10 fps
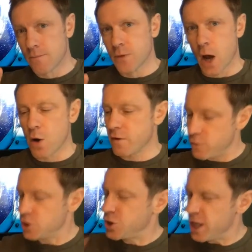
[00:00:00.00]
However, if you
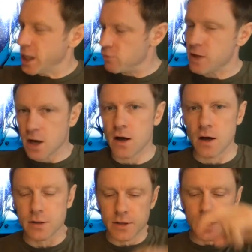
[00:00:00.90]
shake it really
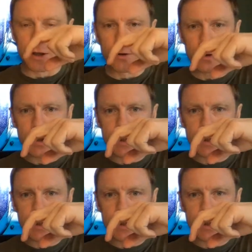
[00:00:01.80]
hard and you